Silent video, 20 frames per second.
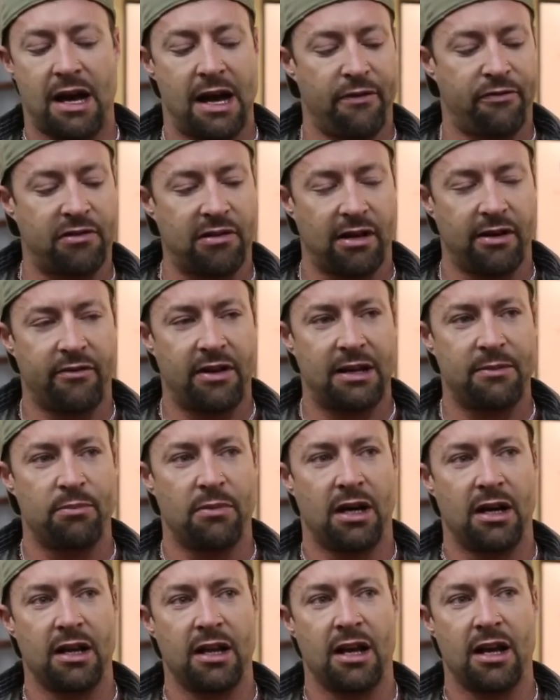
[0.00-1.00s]
after I've had
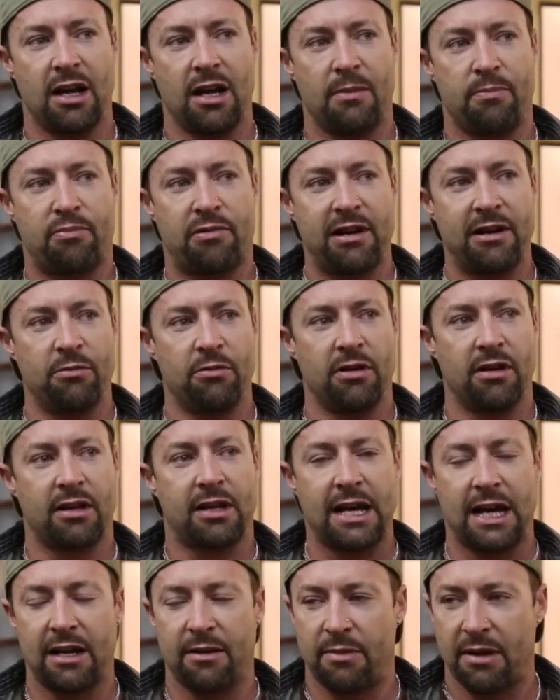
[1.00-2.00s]
my uh,
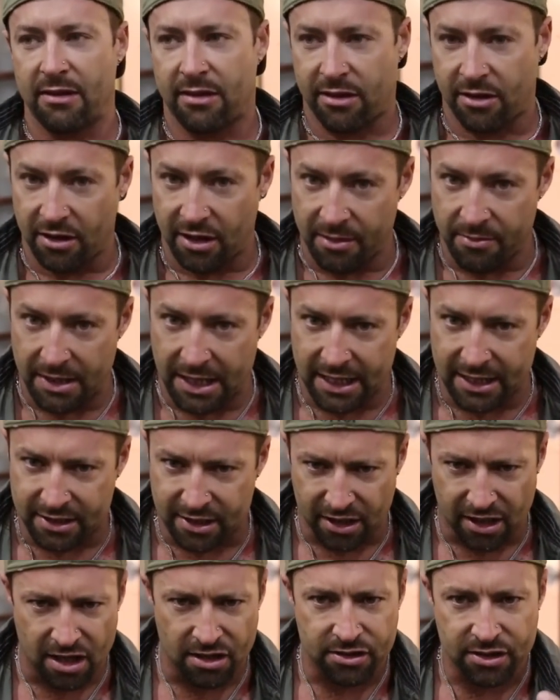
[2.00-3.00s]
pre-workout about 30
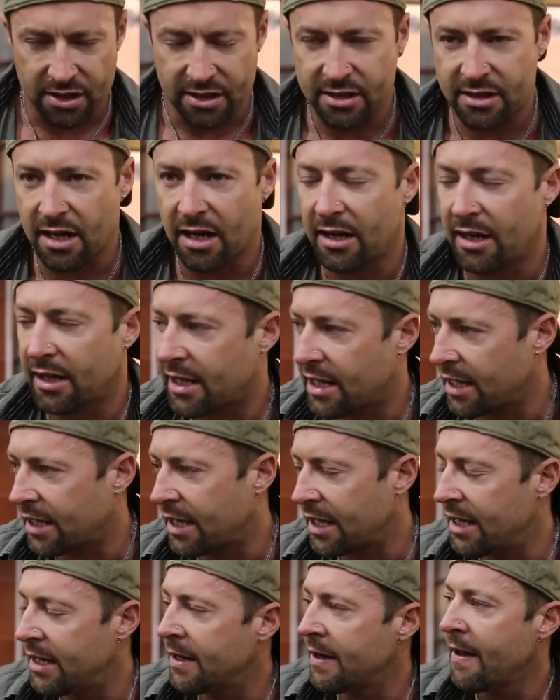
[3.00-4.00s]
minutes ago, so it's starting to kick
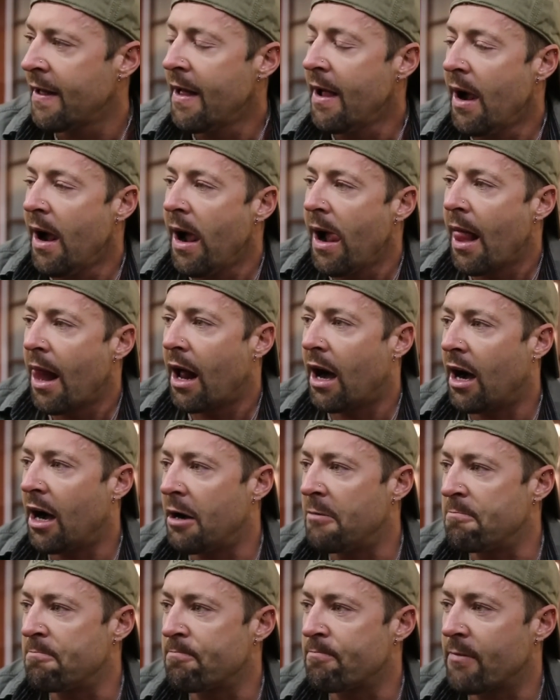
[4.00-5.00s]
in.
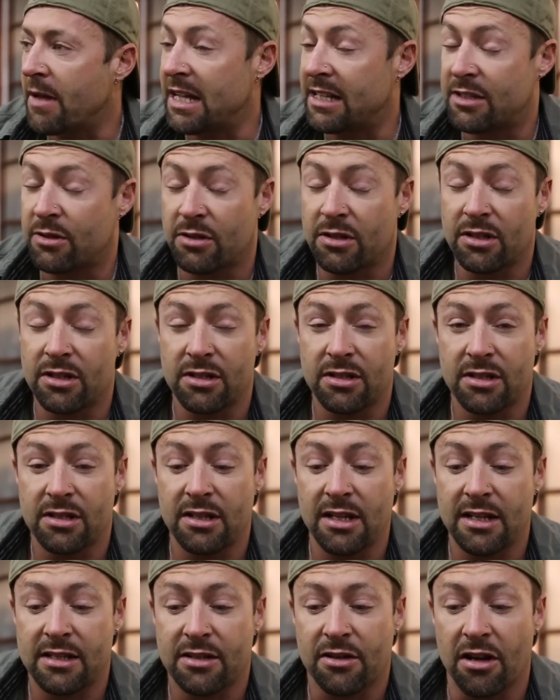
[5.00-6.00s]
Um, it's
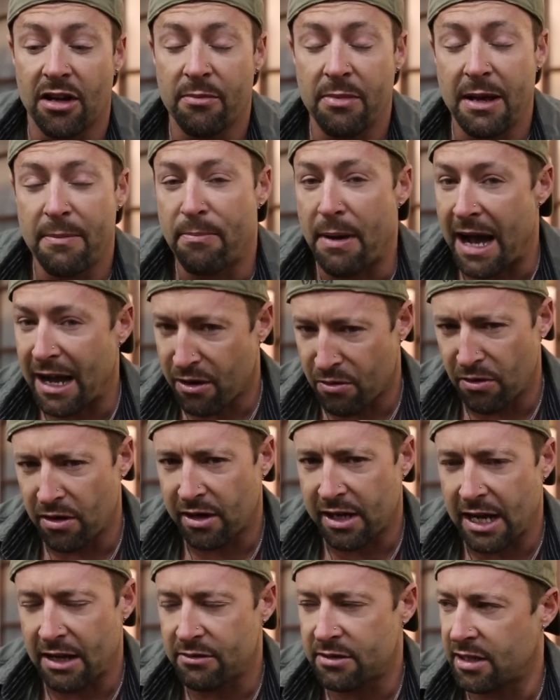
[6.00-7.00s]
it's going to be a back
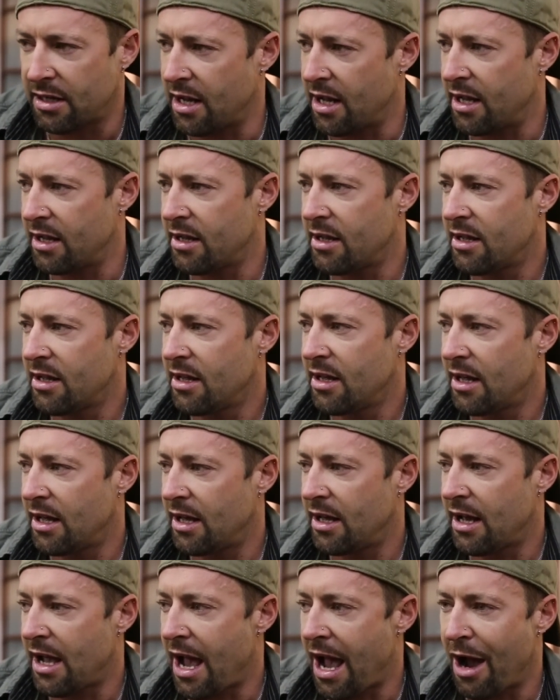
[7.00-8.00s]
workout today.
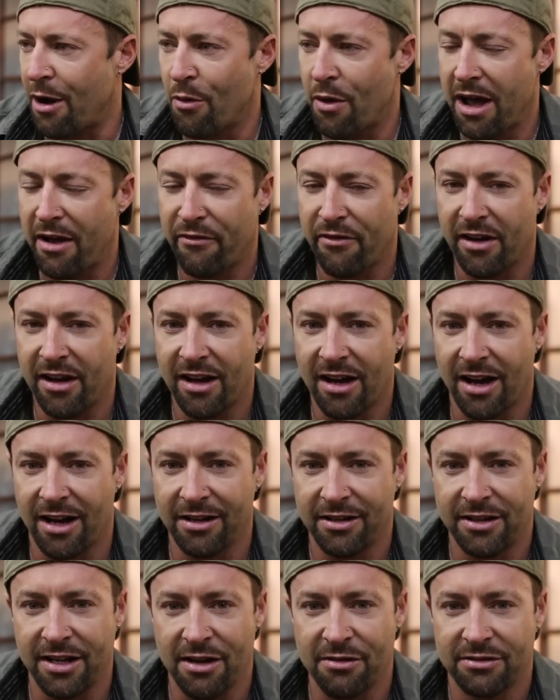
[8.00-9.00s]
However, I
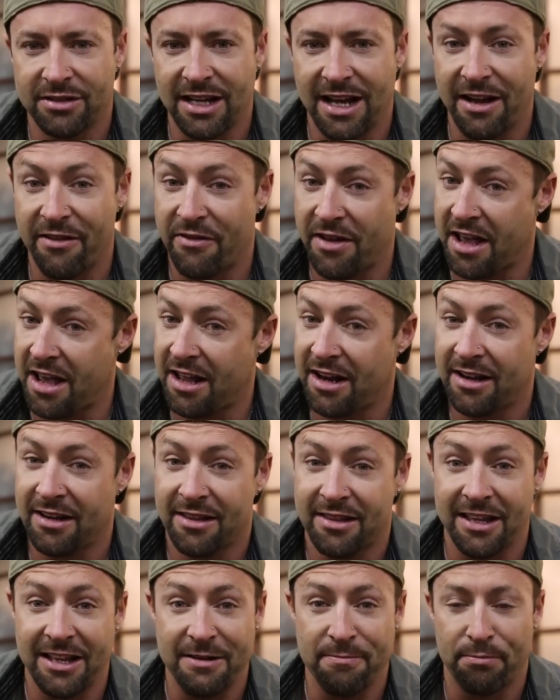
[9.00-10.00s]
don't have
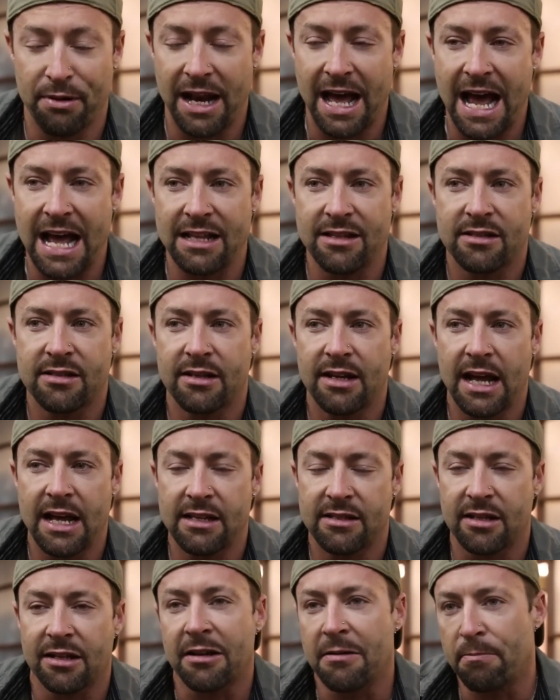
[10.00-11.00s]
anything planned. Today
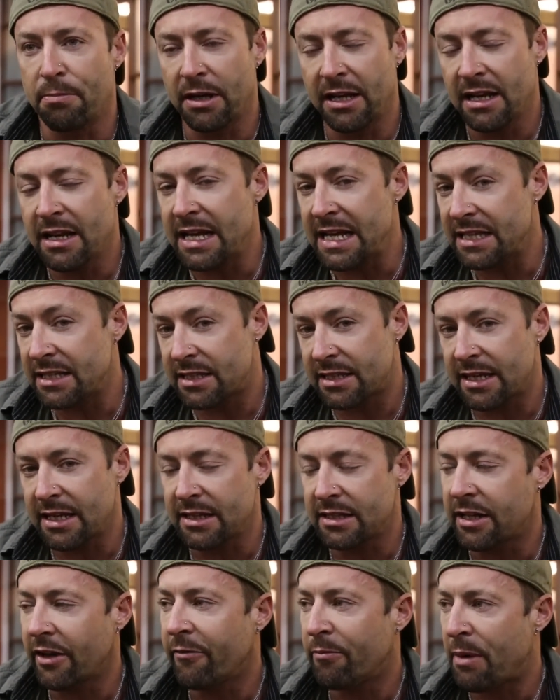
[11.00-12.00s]
is a completely
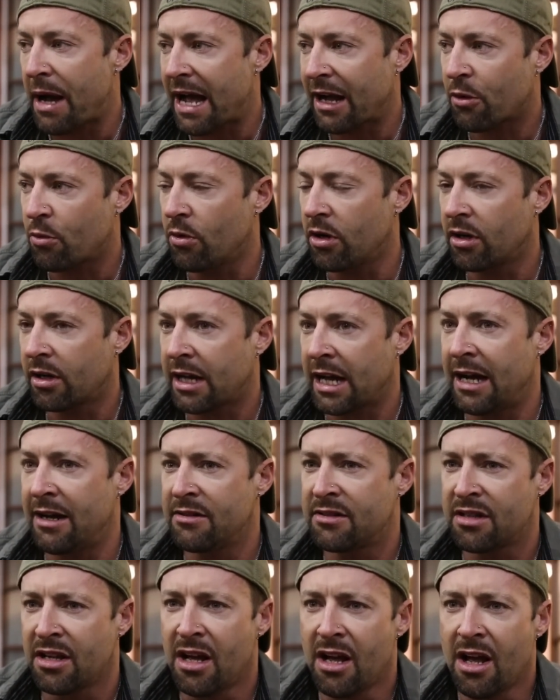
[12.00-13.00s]
instinctive back workout